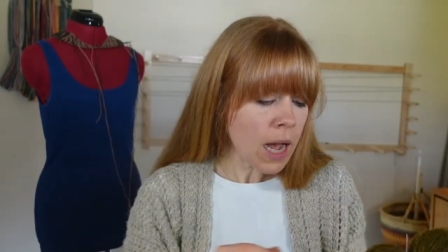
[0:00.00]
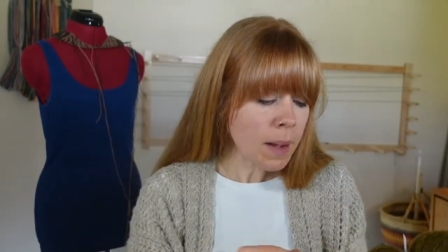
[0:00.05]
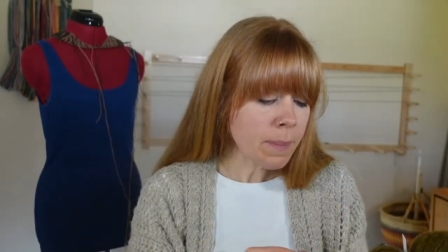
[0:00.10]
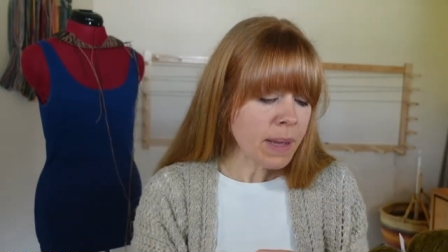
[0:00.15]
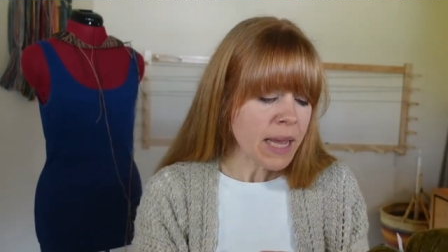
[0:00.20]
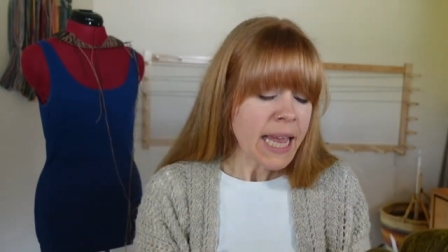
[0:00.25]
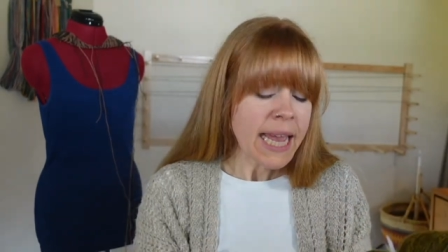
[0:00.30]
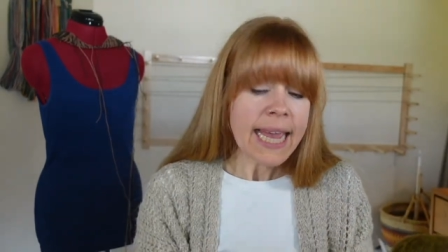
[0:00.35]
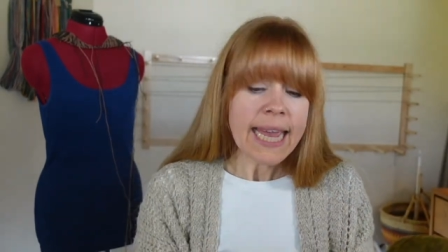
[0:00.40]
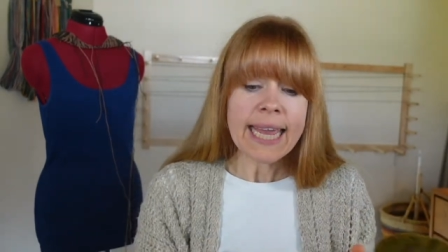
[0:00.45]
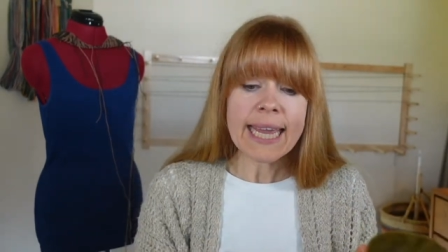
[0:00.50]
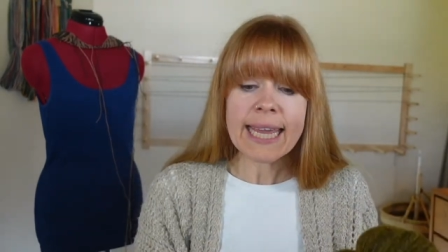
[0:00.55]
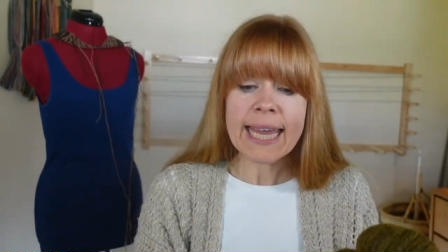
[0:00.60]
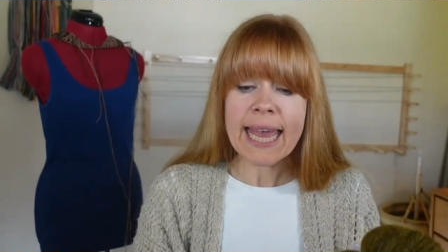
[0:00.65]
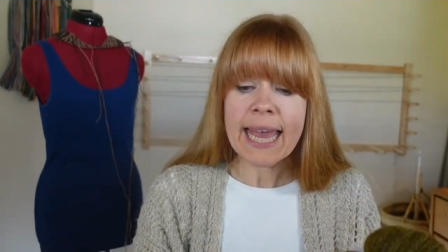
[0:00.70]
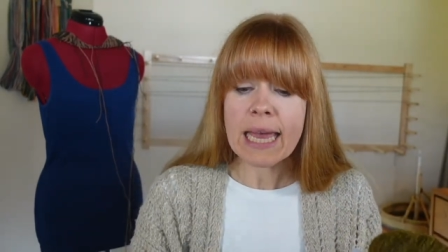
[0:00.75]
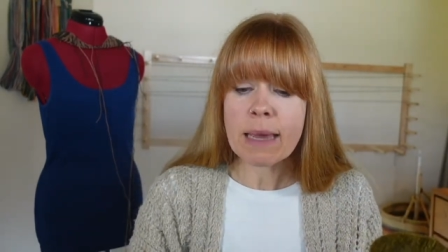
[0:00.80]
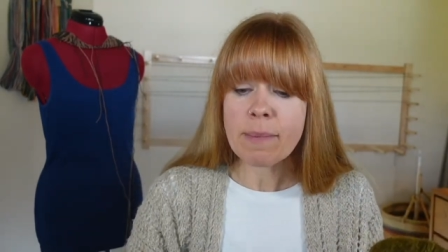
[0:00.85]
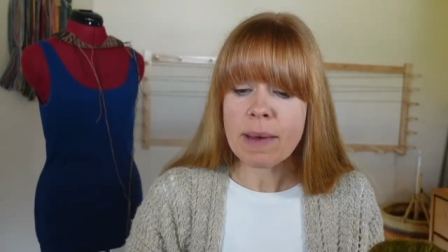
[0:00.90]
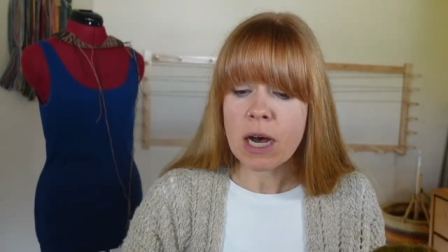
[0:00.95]
Um, it
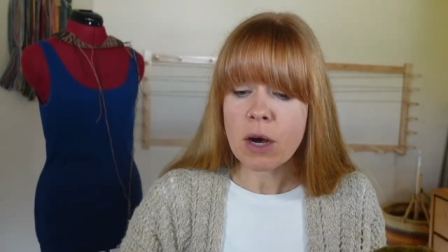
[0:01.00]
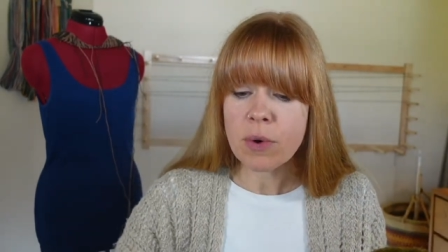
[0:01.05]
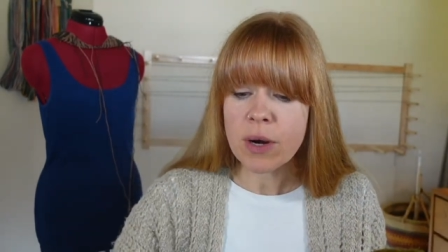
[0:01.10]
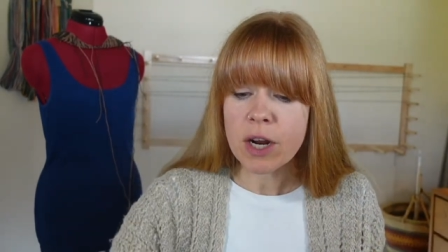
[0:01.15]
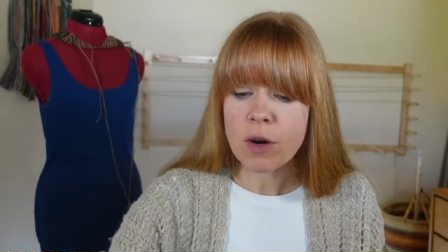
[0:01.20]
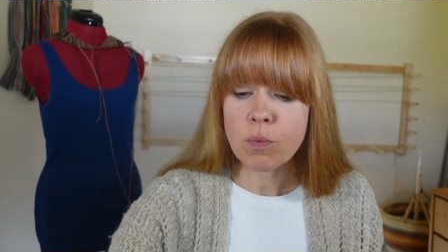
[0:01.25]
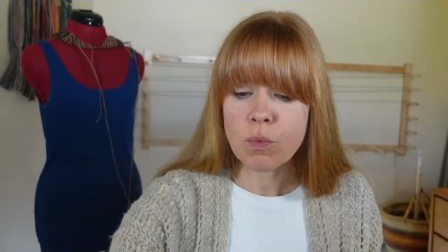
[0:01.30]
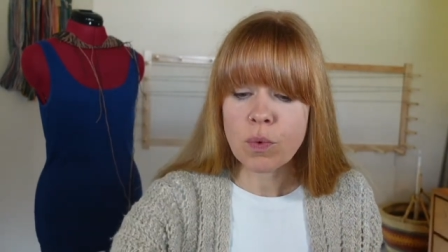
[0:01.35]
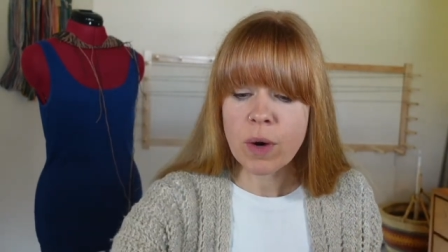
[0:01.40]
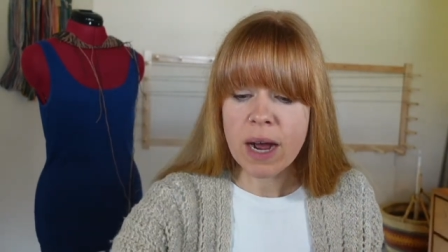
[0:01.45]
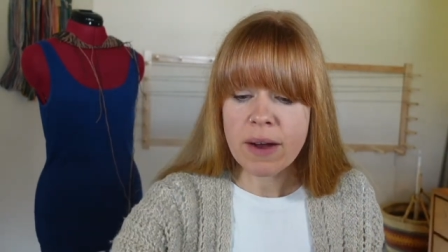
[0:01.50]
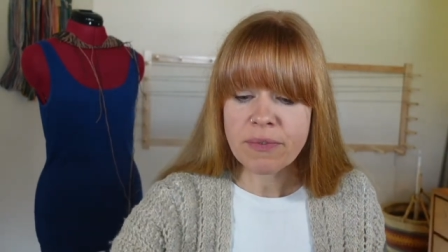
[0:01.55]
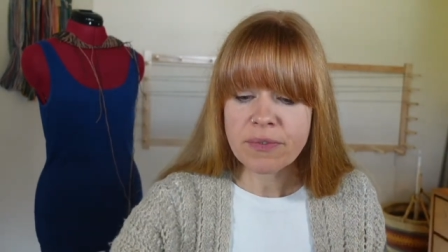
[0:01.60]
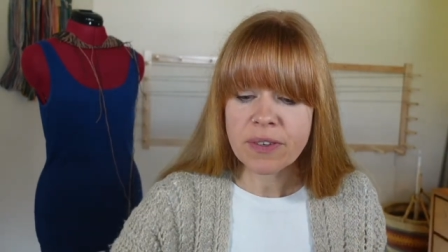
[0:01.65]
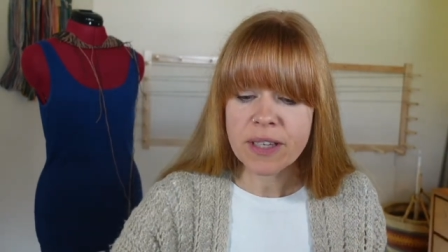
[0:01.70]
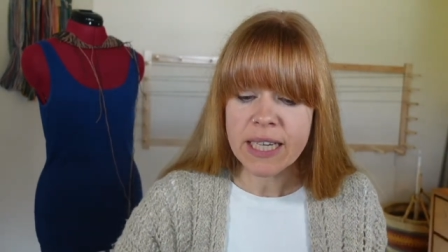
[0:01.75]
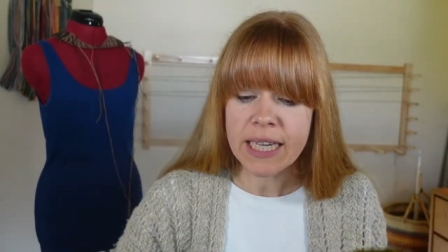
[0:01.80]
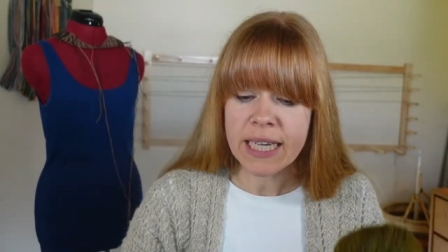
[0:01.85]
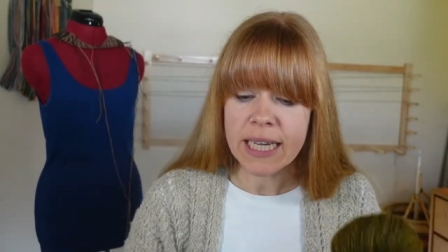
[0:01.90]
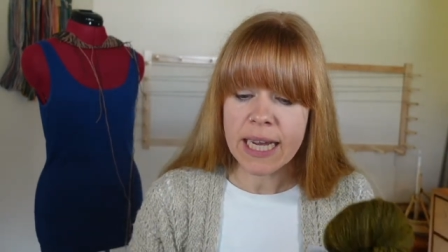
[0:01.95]
came out at
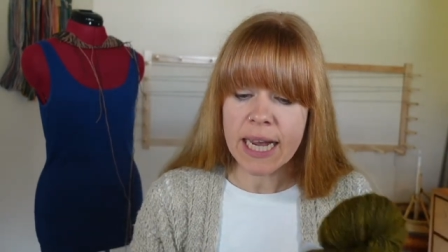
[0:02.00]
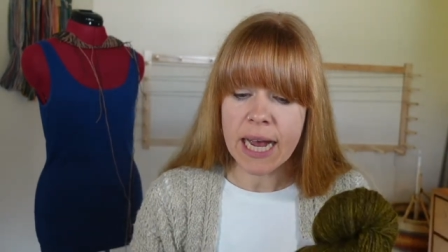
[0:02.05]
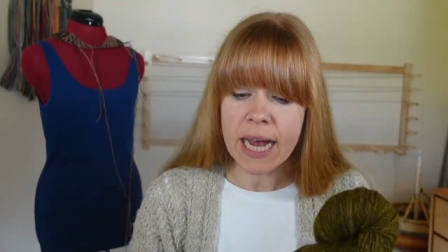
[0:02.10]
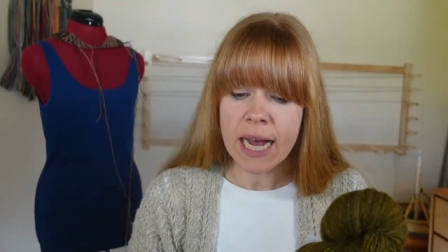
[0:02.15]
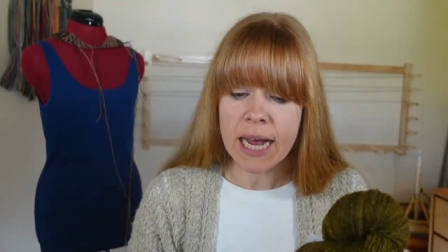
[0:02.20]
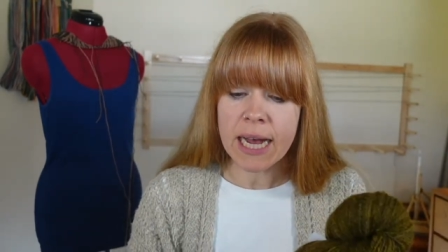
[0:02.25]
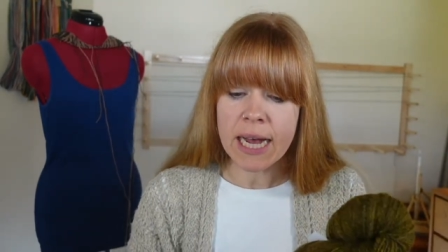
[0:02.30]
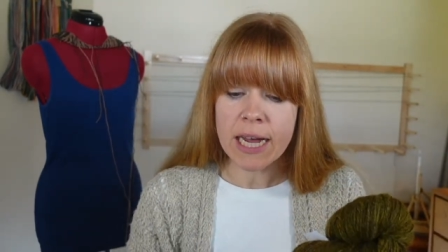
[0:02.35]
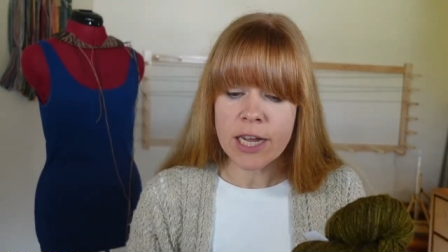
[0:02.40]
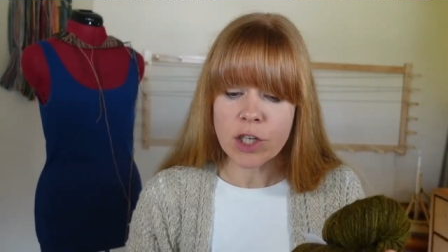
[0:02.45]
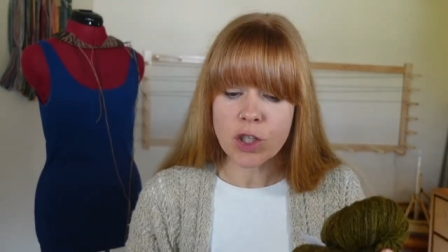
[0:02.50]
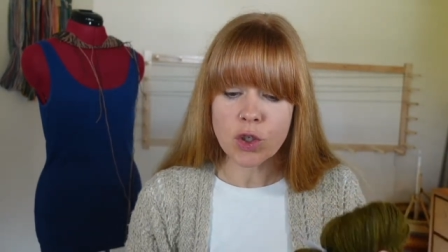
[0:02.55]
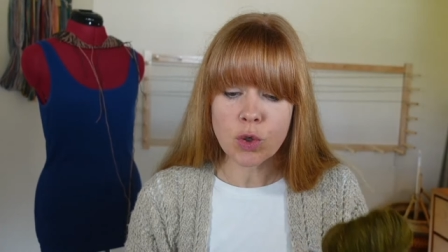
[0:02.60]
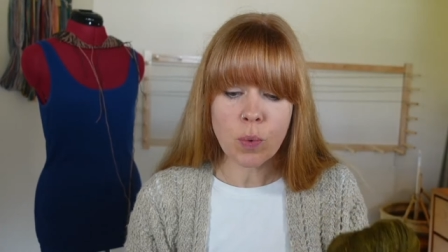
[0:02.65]
roughly uh,